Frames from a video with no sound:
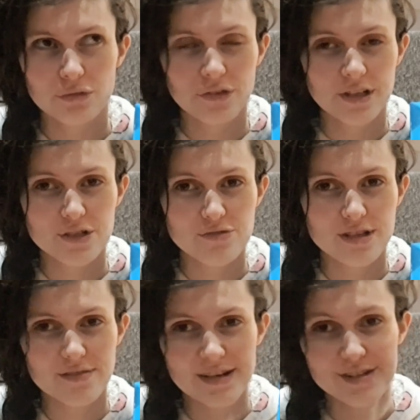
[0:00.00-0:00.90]
finish
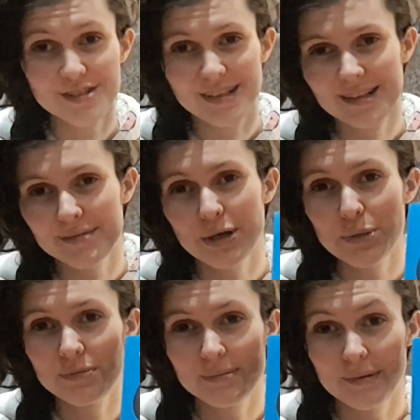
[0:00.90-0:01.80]
rearranging, and I'll
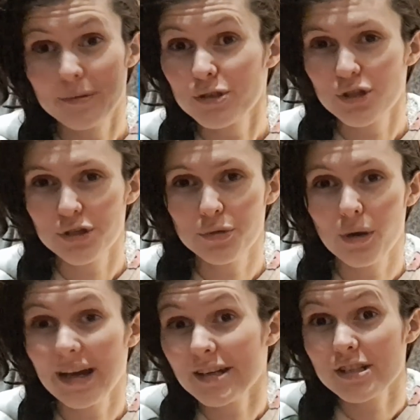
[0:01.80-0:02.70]
hopefully be able to show you
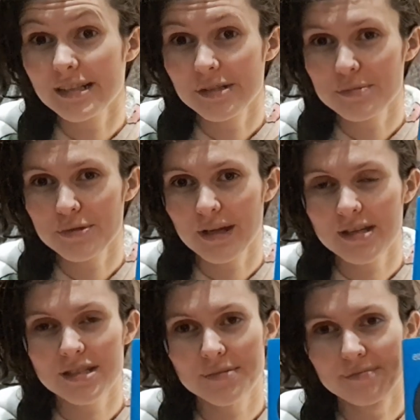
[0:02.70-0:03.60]
what I actually get up to there.
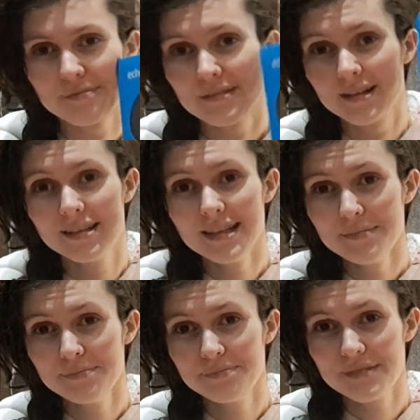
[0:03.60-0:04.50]
So yeah,
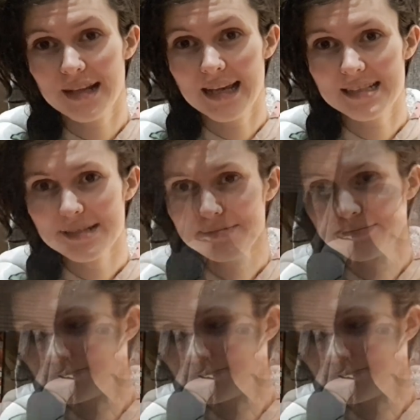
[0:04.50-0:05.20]
Alexa. Into